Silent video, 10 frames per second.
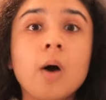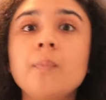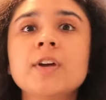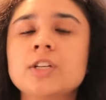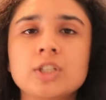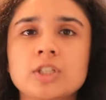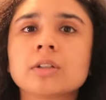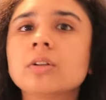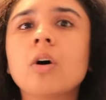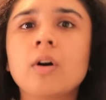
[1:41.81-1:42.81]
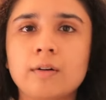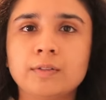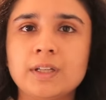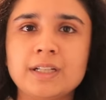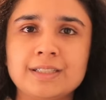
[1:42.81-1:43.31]
there's just a lot of
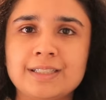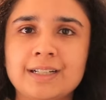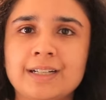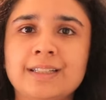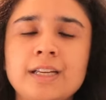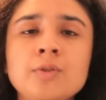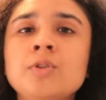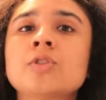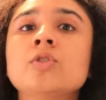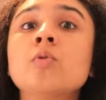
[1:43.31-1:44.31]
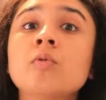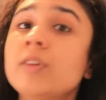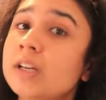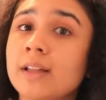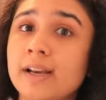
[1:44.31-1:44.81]
things uh, that you just don't
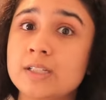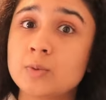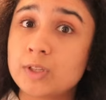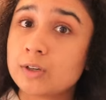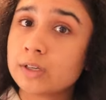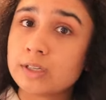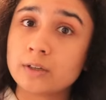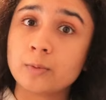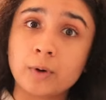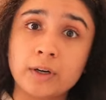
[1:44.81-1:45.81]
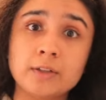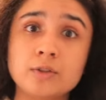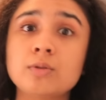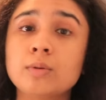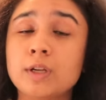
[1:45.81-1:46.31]
realize when you're in year one and
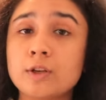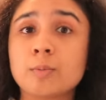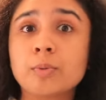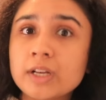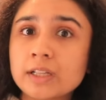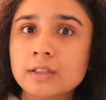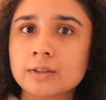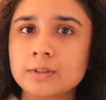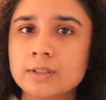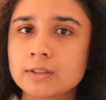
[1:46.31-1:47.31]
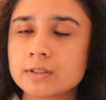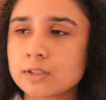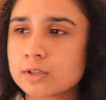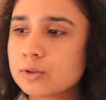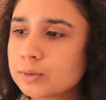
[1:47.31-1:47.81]
two and in your preclinical years.
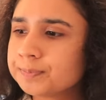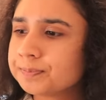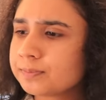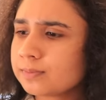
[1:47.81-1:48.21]
So